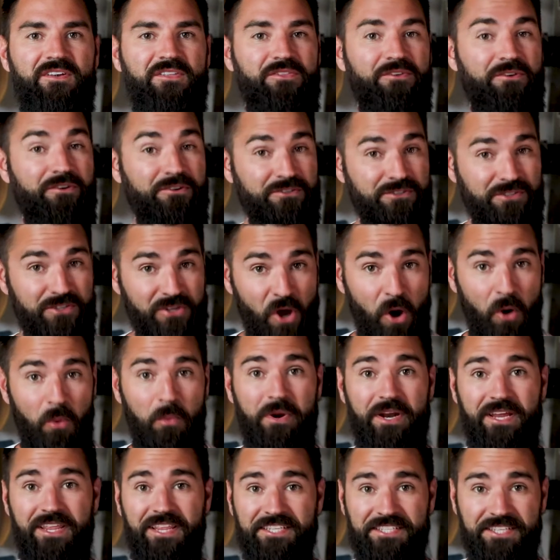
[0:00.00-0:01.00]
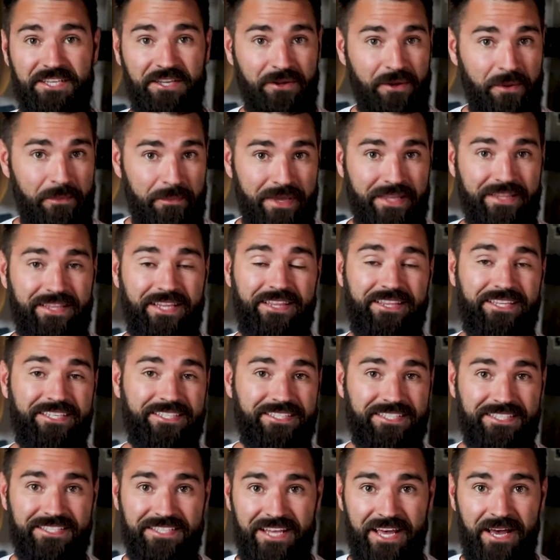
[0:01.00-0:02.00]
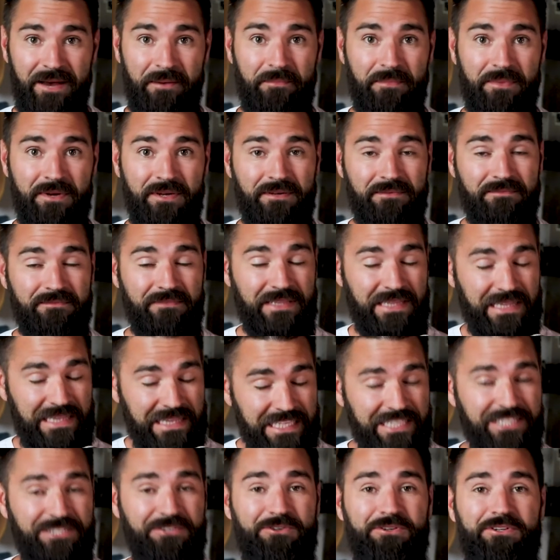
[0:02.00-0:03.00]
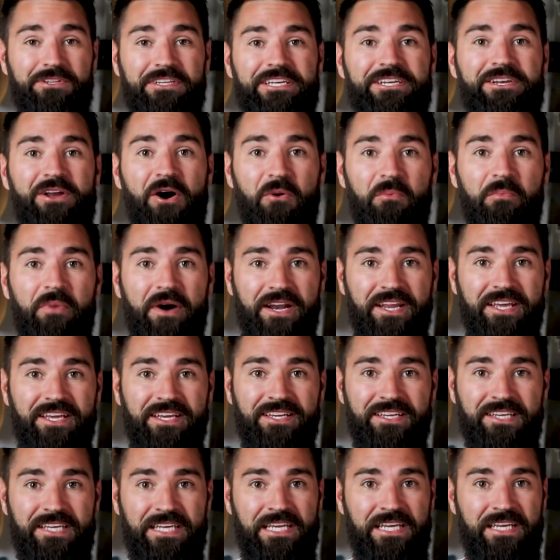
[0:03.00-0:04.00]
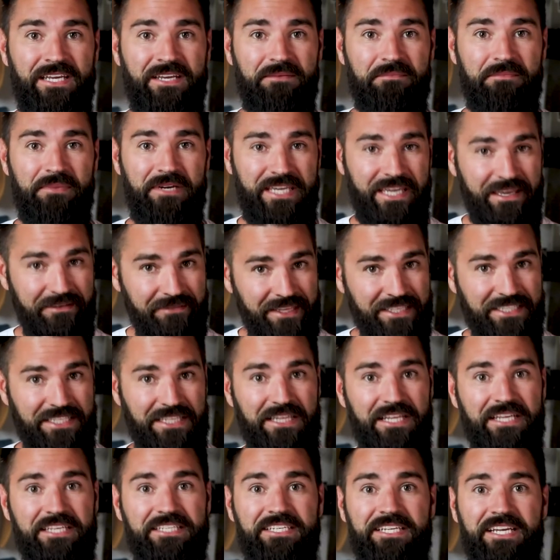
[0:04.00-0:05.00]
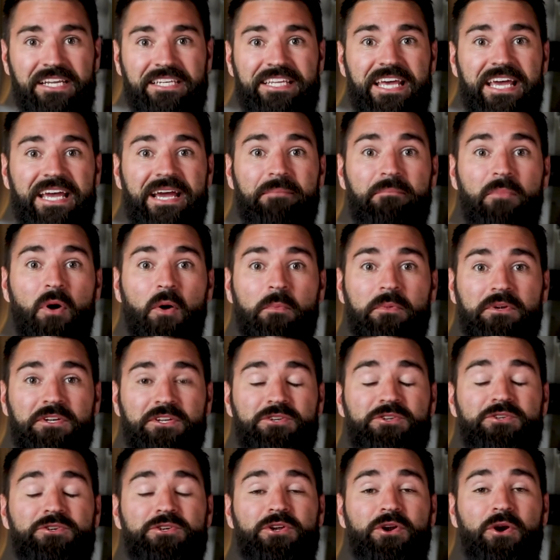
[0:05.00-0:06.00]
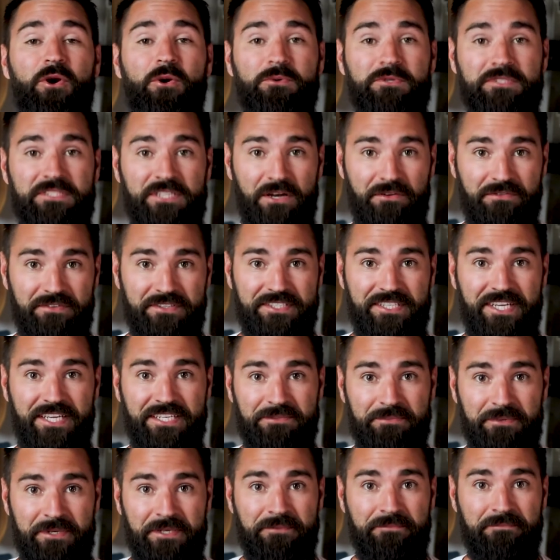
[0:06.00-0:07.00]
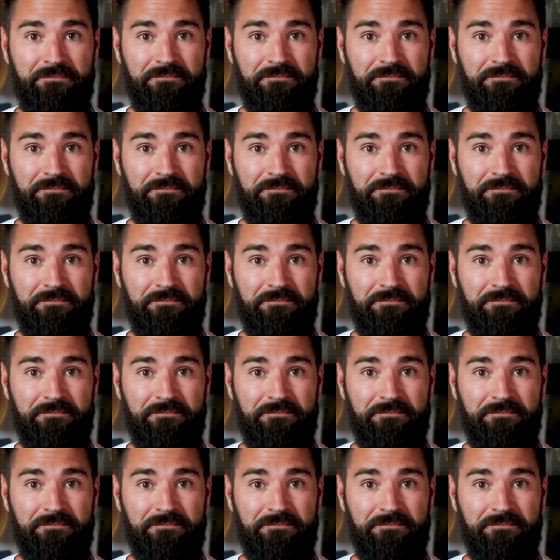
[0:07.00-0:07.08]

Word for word: There's nobody that's going to admit that this is them. Literally nobody. But give this a listen and take a moment to do your own self-assessment.